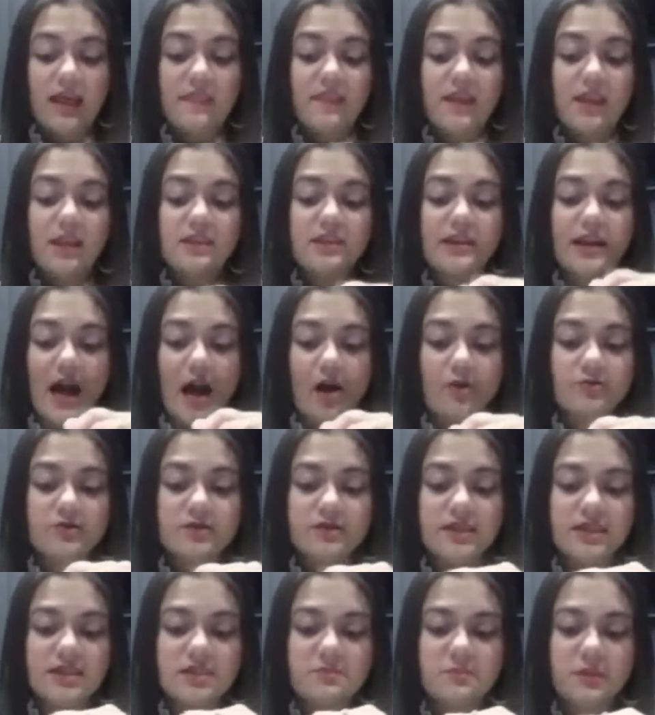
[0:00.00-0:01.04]
And then now
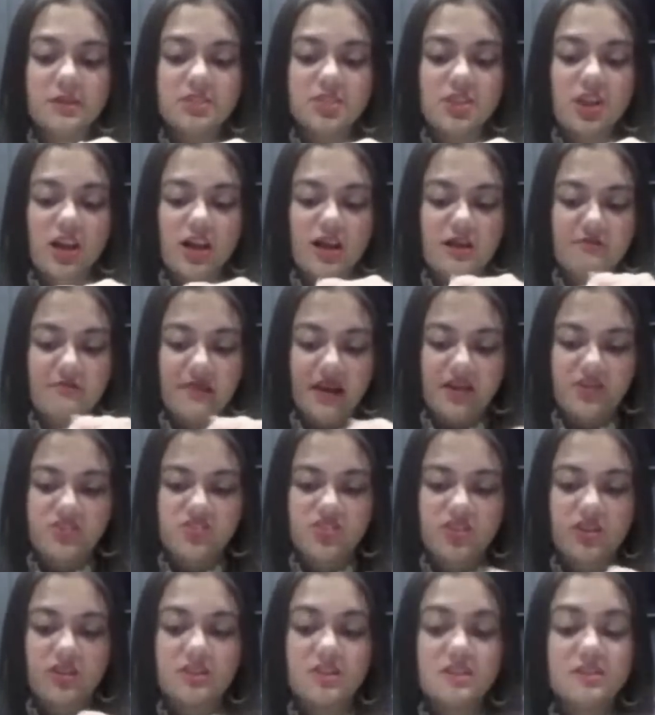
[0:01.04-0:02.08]
this particular
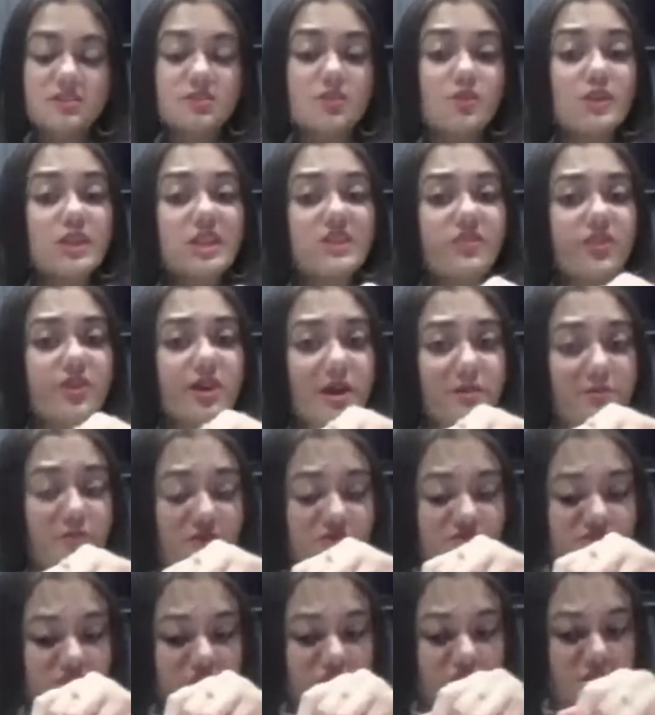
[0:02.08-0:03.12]
mixture, this is only for
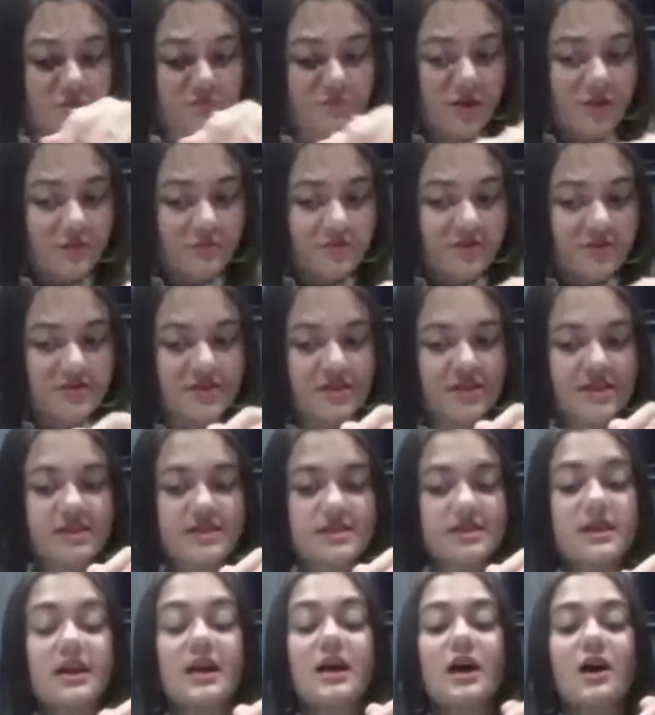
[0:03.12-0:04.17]
demonstration
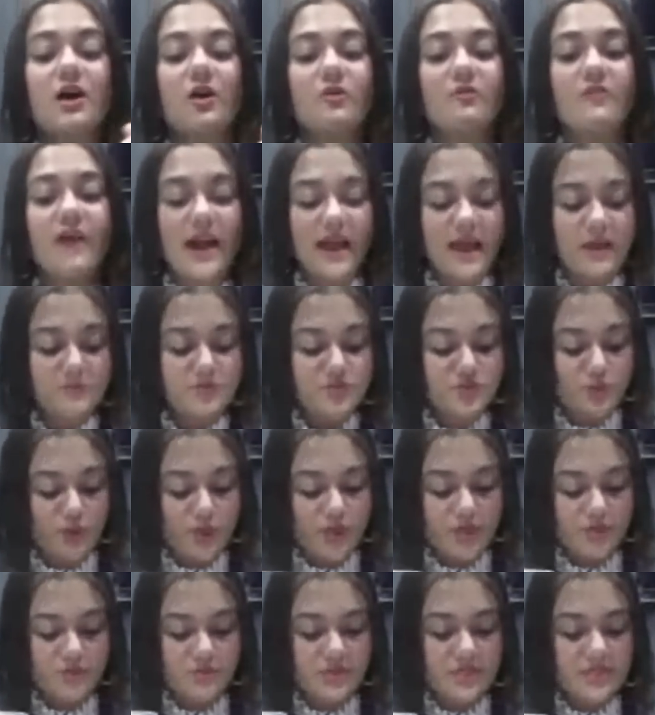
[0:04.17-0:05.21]
purposes. Why I'm
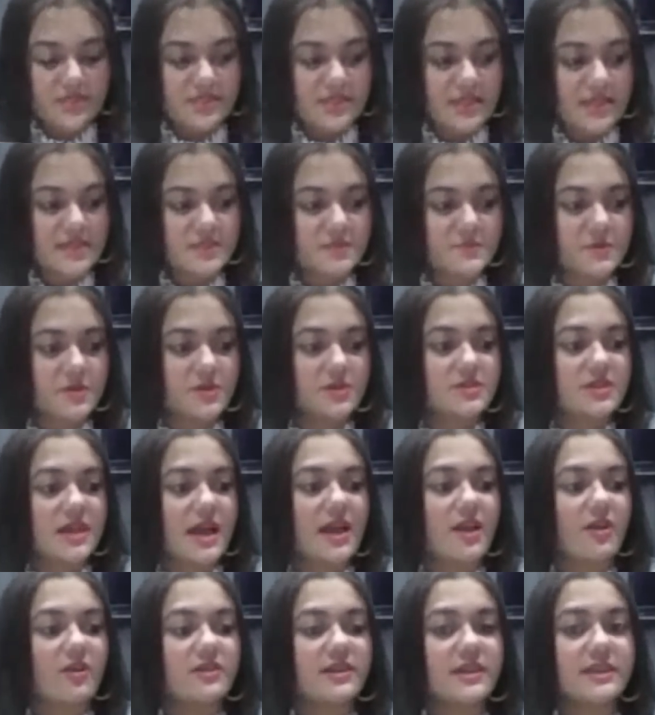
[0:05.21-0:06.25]
showing you this is because
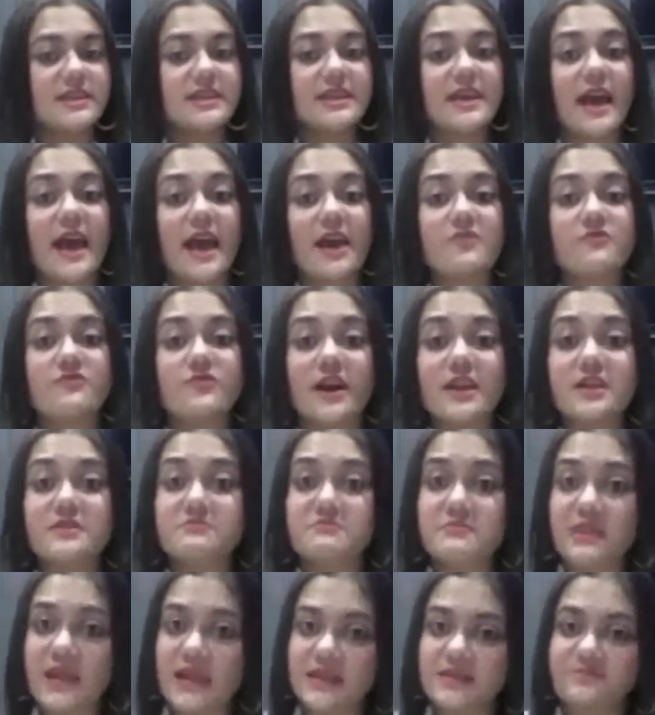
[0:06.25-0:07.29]
I already have
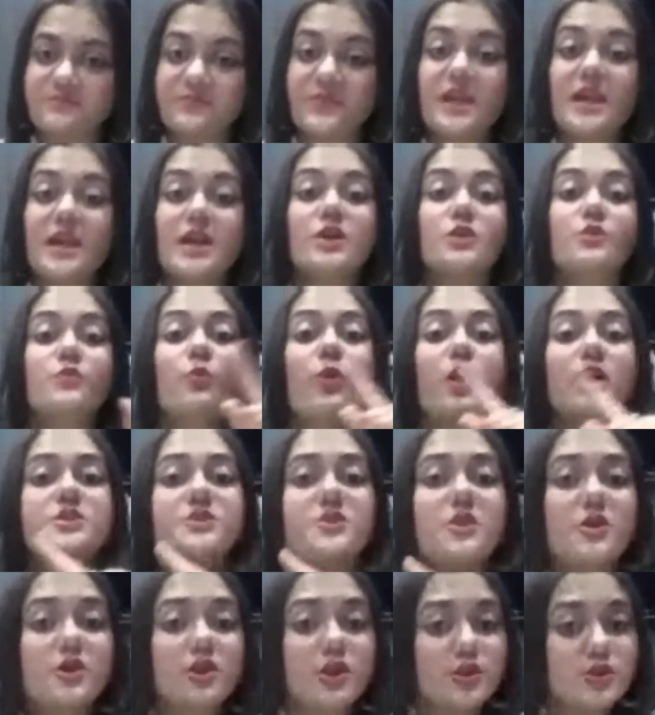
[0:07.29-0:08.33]
one made. What
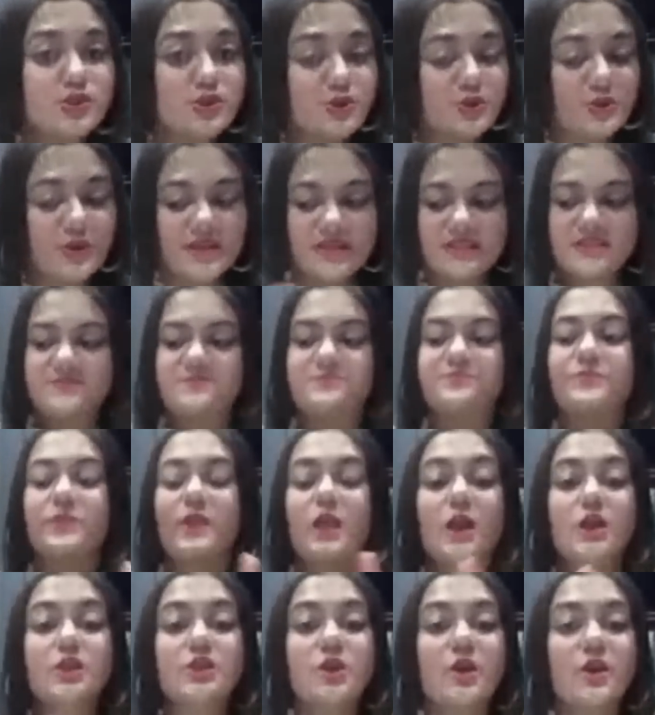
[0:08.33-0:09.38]
you're gonna do is
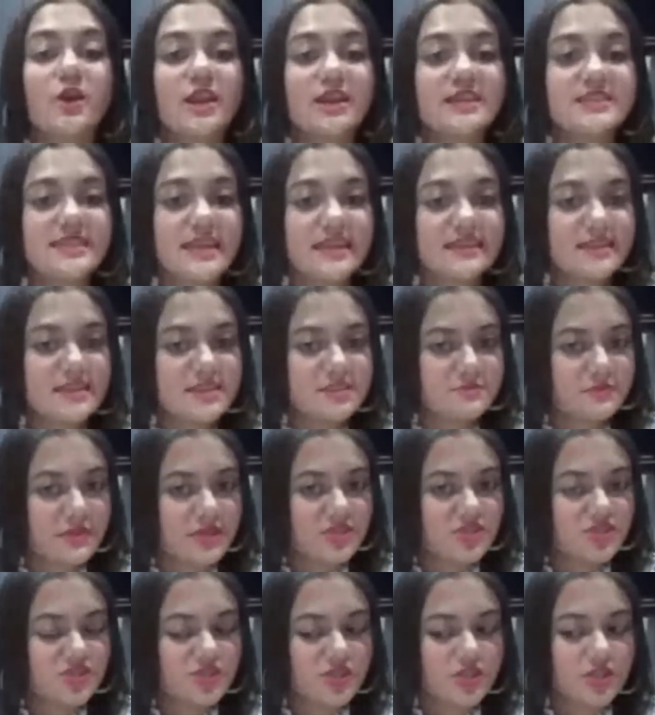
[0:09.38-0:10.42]
you're gonna take this
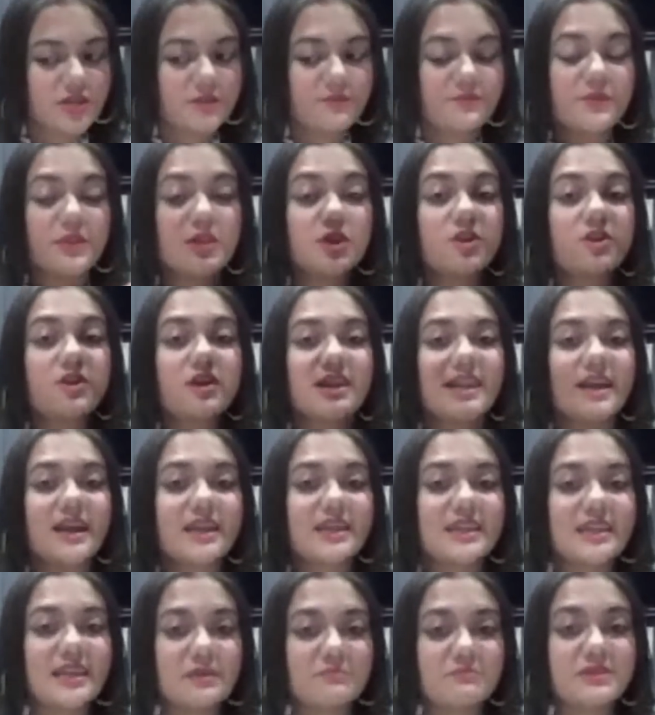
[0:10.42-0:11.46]
mixture, you're
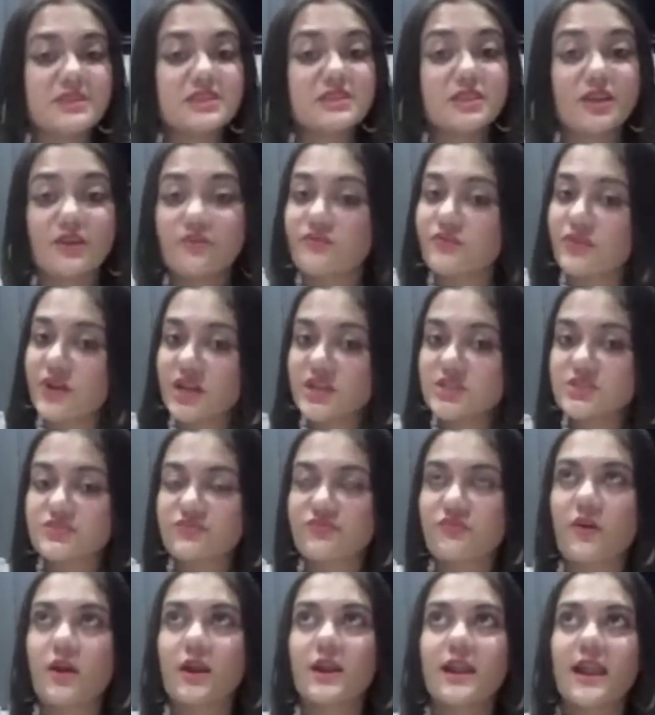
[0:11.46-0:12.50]
gonna keep it in the fridge
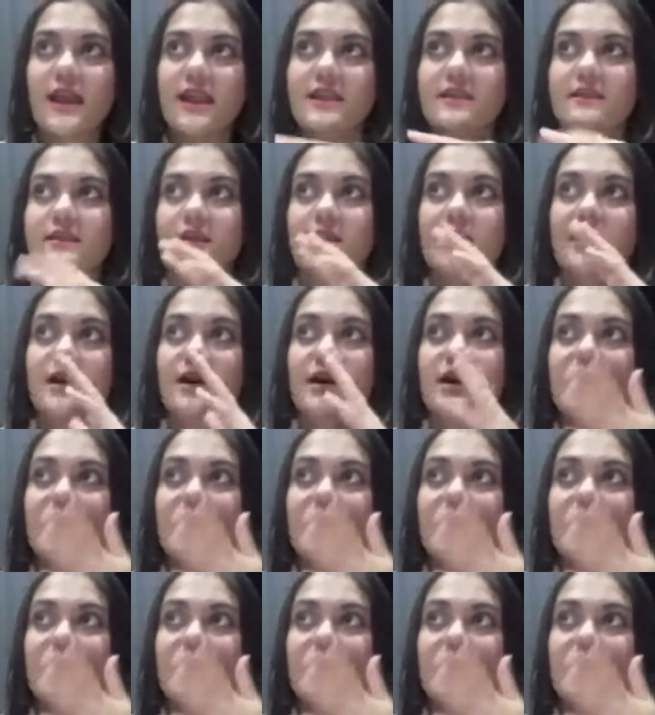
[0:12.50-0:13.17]
for like